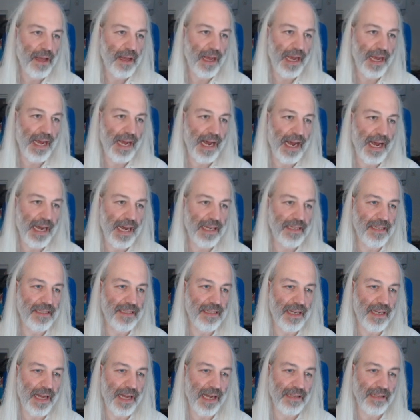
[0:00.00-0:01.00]
hide
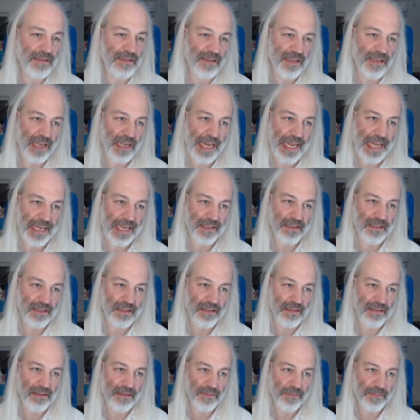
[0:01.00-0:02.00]

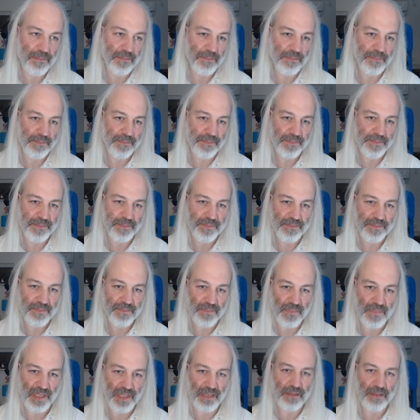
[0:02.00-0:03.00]
unselected
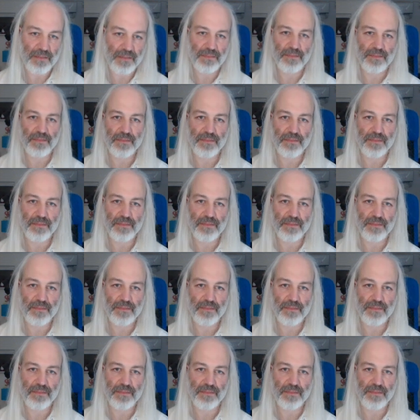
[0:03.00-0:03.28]
there.